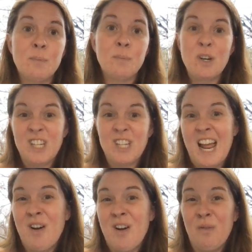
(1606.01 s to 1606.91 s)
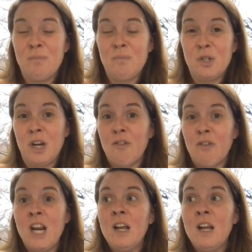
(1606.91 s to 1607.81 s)
especially now with
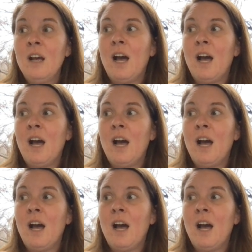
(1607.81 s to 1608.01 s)
machinery.